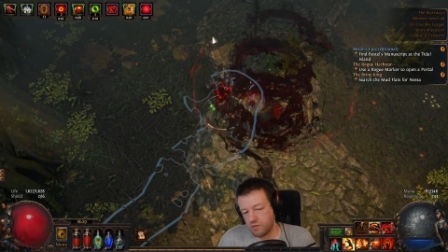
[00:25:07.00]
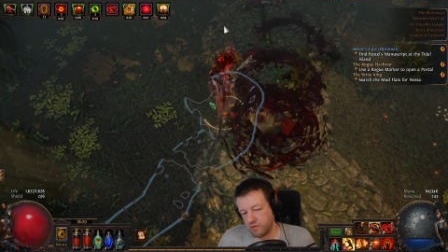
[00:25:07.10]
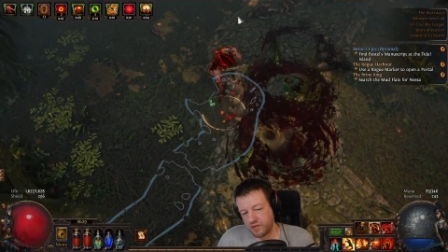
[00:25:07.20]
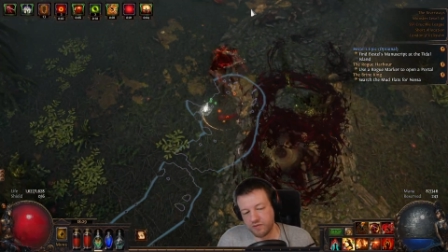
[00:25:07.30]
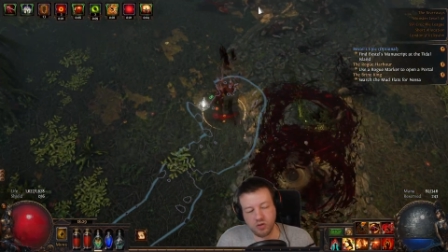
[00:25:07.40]

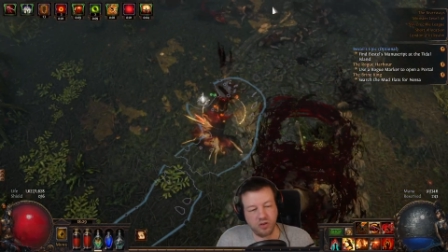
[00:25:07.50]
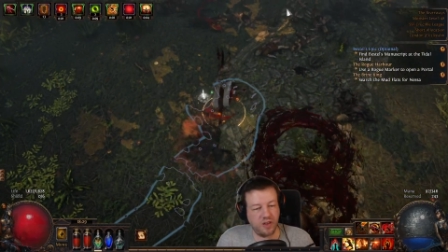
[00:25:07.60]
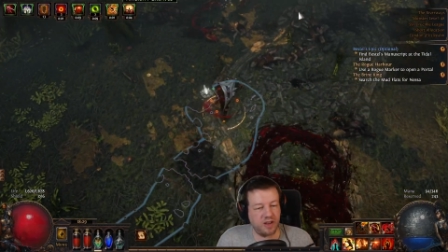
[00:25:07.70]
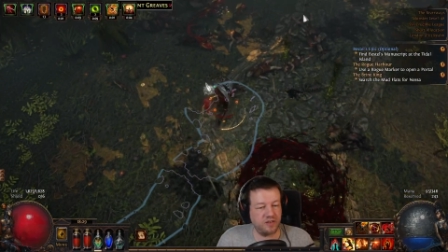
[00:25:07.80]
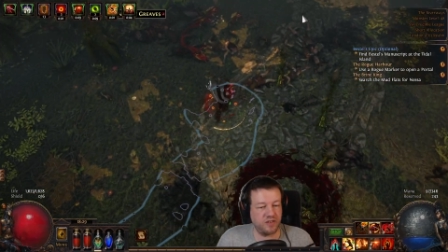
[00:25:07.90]
Let's have a look at that
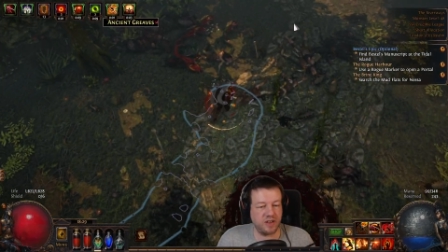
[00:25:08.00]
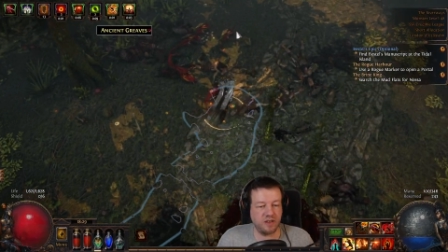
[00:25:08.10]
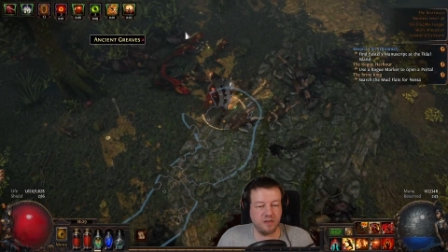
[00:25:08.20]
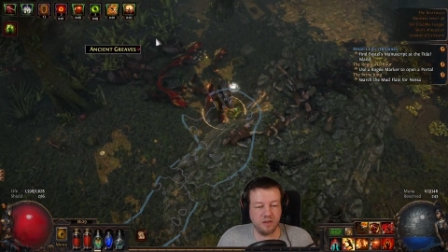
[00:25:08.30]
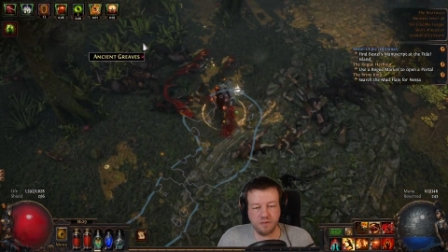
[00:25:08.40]
in a
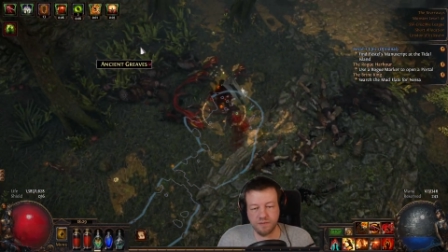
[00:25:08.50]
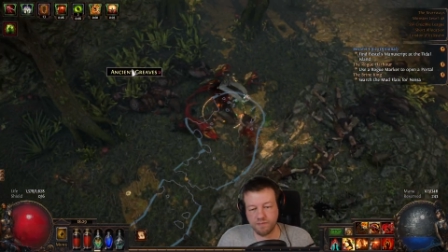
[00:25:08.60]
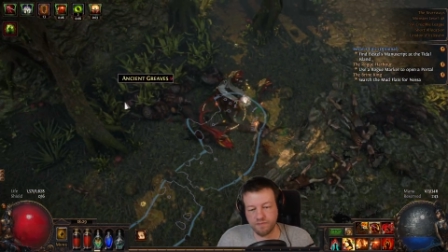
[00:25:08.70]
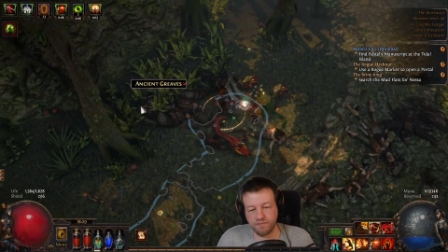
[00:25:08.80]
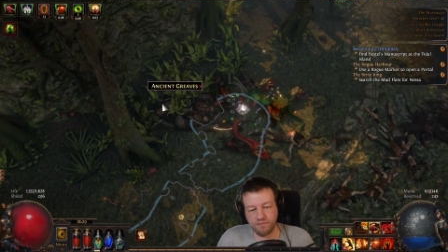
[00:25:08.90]
second.
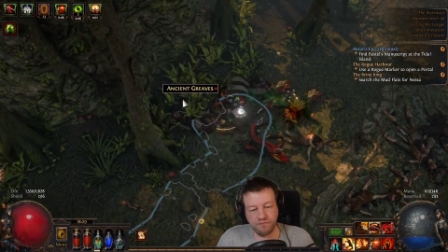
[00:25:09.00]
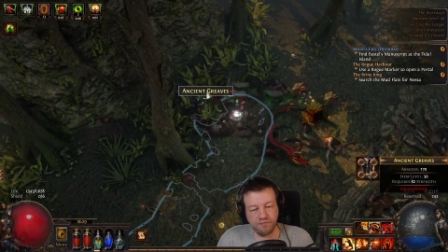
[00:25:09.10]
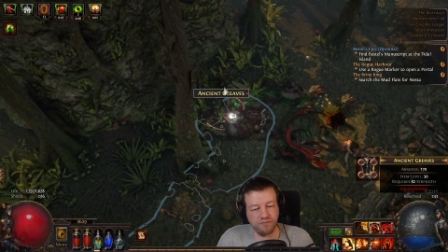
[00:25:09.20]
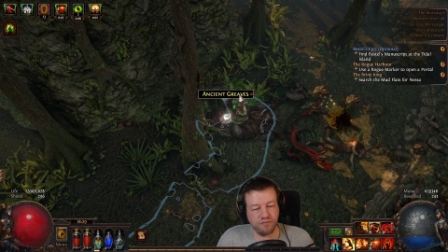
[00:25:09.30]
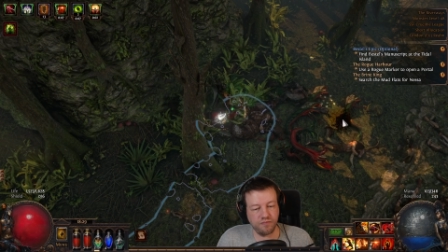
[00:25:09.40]

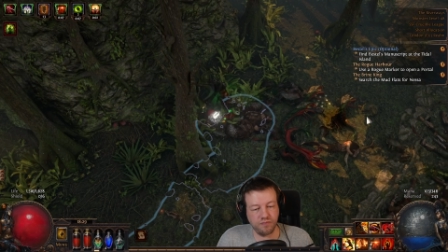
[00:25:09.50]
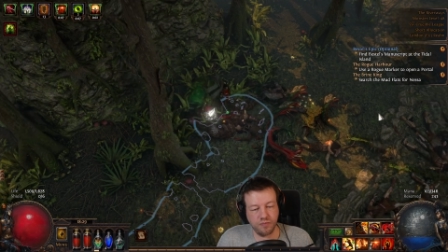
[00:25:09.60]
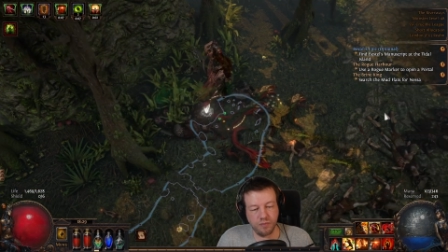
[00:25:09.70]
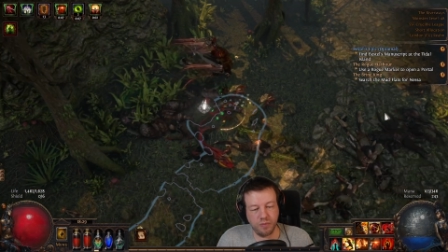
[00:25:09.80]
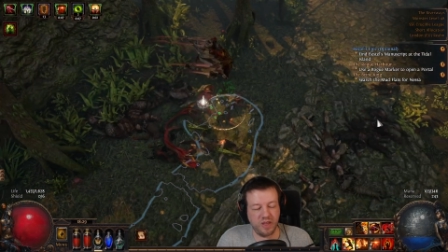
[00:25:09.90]

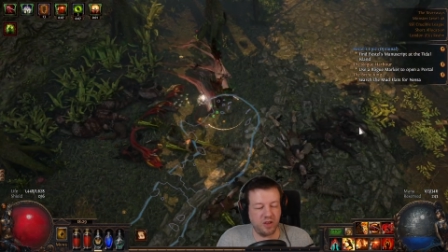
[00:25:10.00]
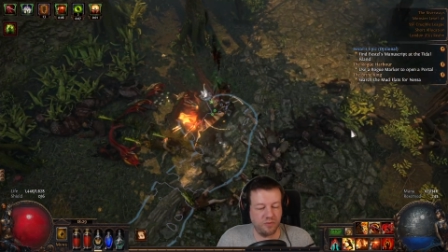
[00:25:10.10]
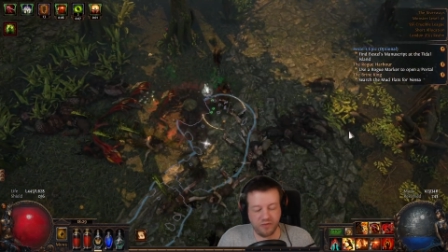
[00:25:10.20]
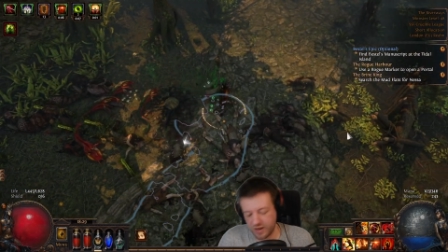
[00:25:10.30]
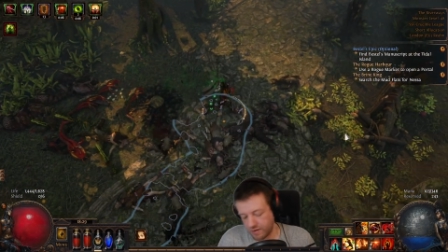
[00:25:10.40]
Pick it up
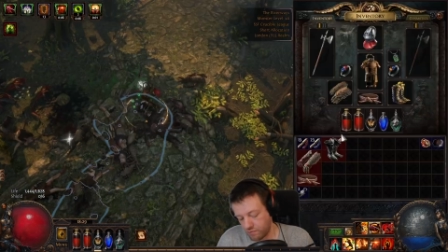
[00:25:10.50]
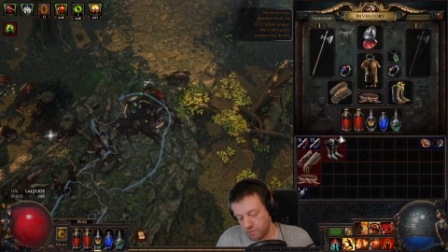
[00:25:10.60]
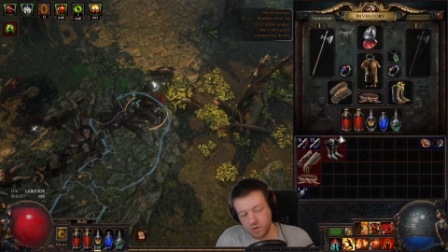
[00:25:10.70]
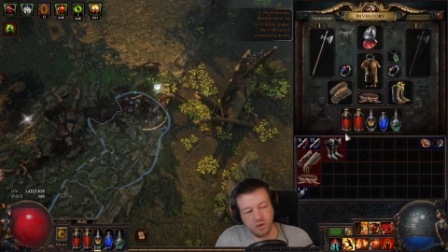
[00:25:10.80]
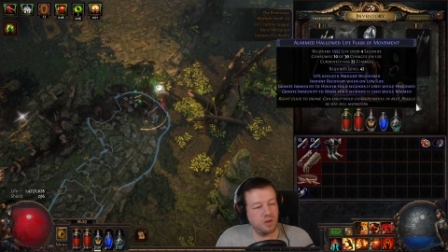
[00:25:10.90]
for now.
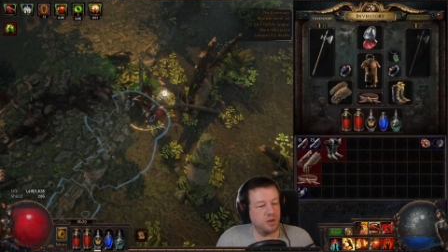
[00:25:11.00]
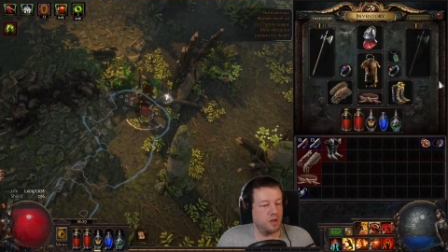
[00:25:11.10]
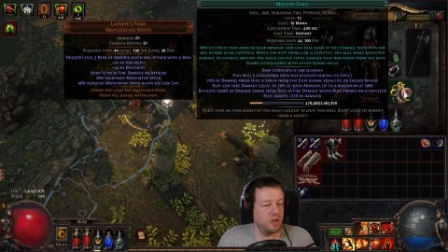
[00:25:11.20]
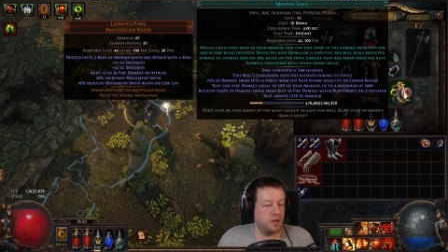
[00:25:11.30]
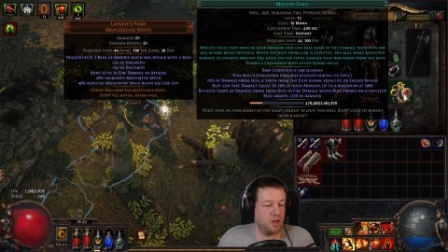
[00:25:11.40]

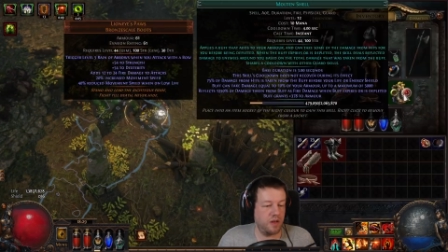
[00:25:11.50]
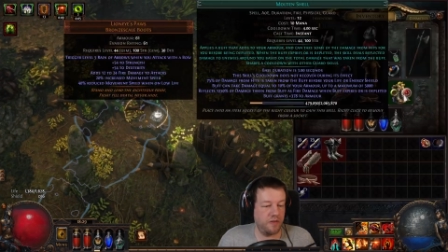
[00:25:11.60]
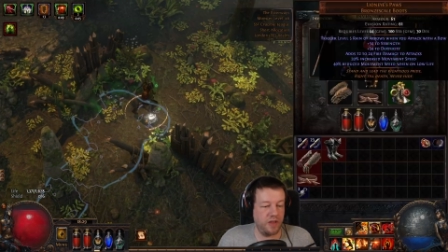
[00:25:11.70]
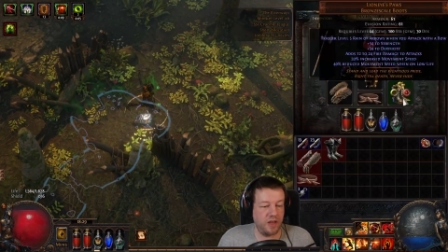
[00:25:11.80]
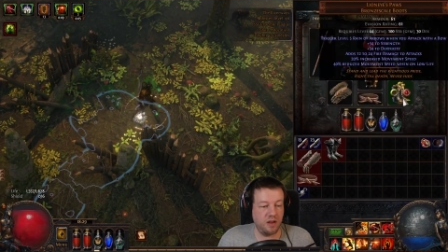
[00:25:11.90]
And
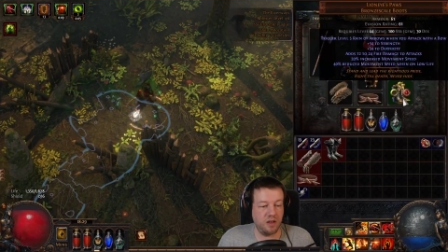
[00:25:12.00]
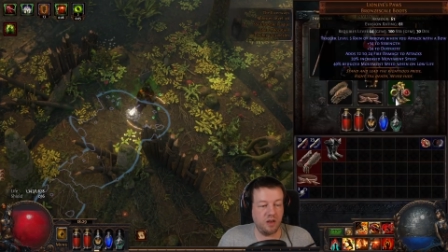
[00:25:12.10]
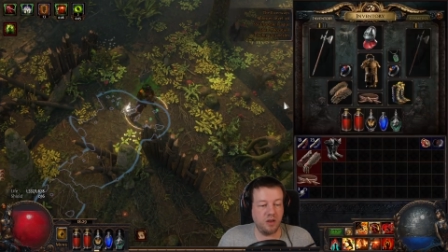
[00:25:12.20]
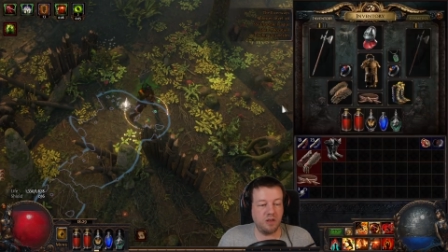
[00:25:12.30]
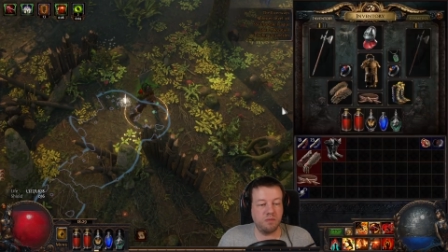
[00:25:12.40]
then, oh
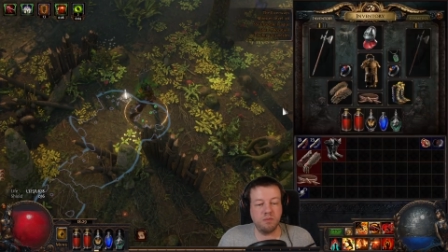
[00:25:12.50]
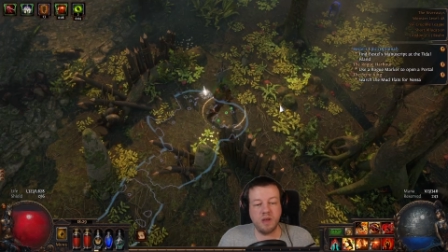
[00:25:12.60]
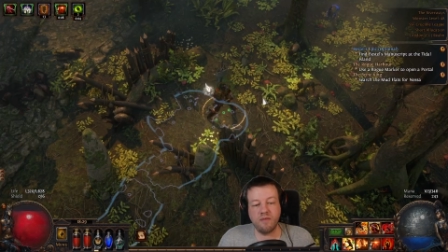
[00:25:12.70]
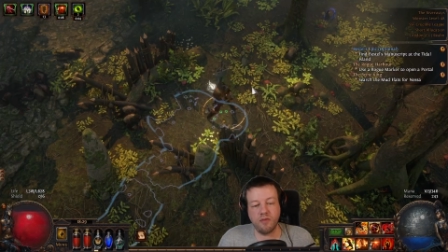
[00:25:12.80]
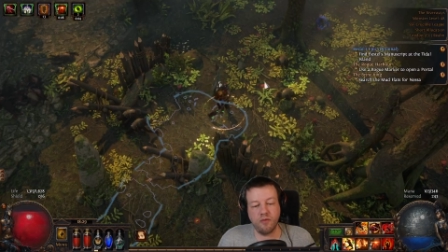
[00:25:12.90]
yeah, I
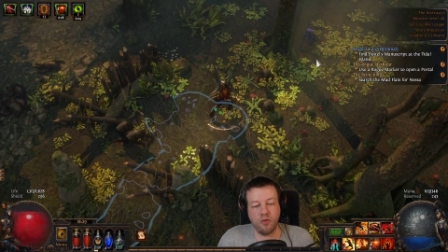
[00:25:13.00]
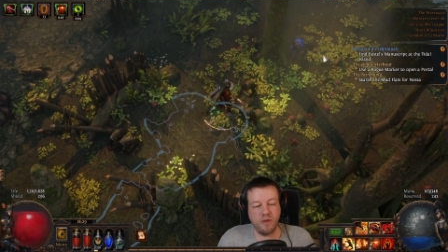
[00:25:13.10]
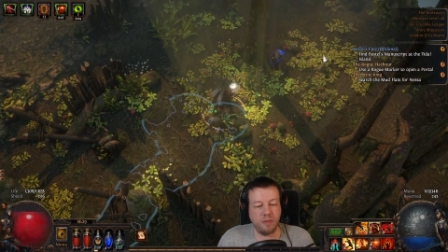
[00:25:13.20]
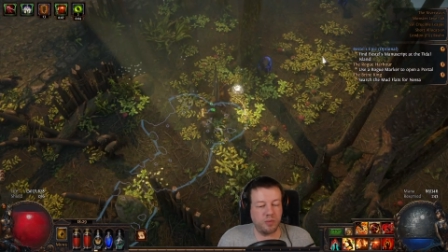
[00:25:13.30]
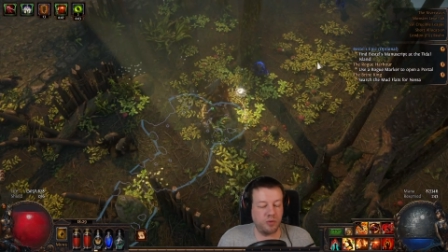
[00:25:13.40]
haven't got 4
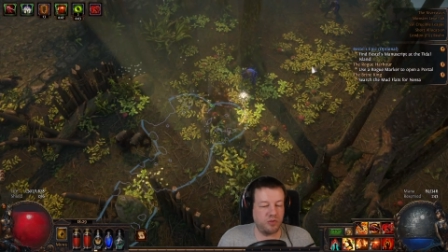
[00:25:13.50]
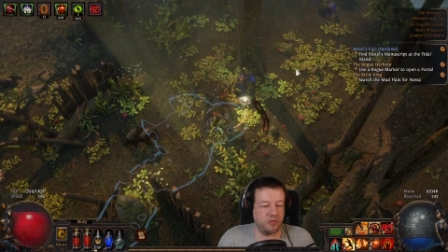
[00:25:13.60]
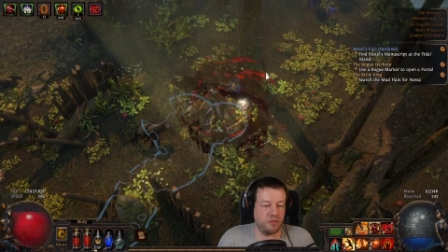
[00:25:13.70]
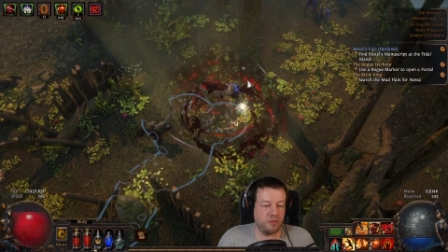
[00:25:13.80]
red boots.